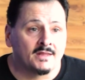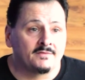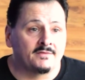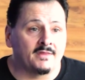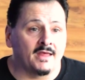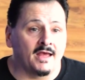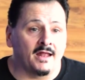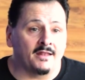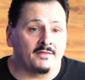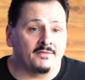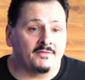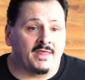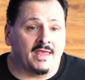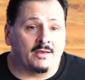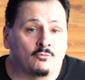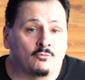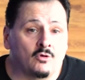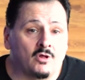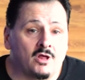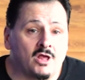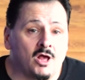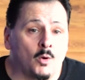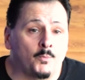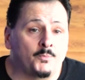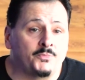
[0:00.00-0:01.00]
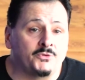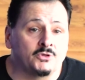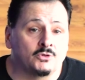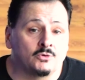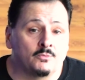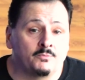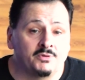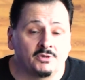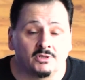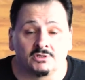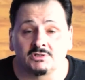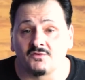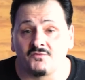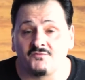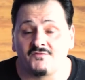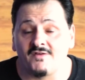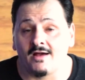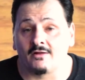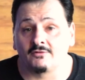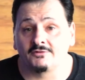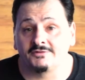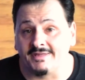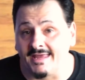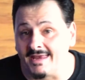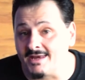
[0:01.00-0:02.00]
that will help you build a
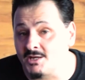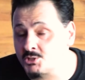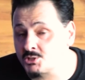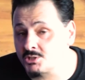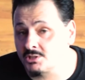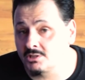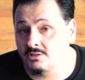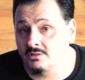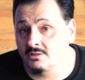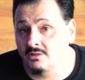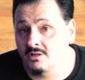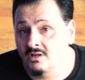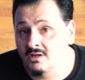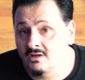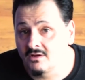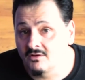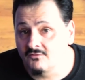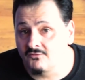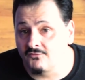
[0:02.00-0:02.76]
foundation